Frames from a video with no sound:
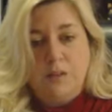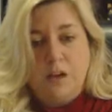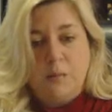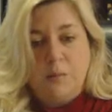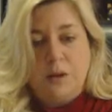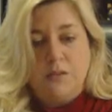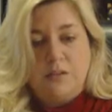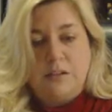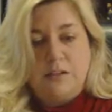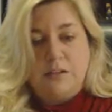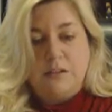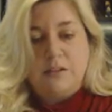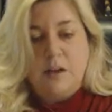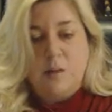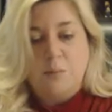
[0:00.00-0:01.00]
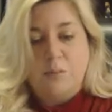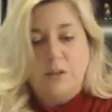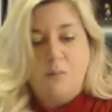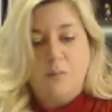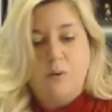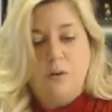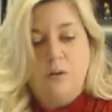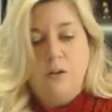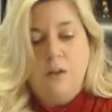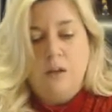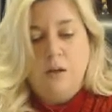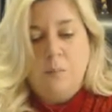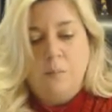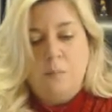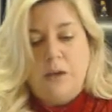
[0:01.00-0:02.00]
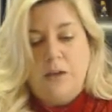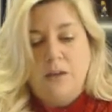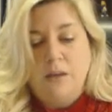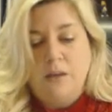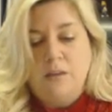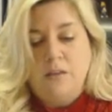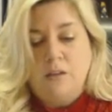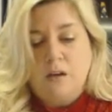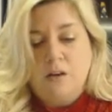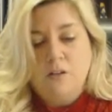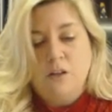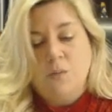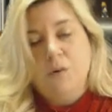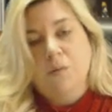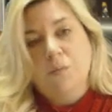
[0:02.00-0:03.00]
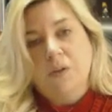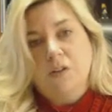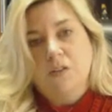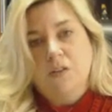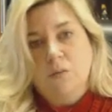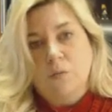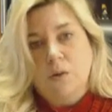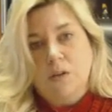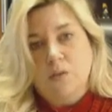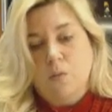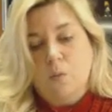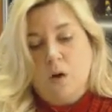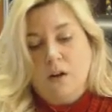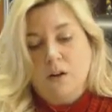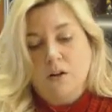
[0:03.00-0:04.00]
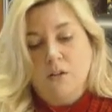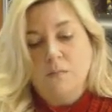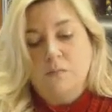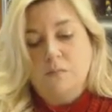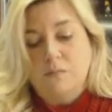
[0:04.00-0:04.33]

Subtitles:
I've seen some people making their Glimmer mist with water,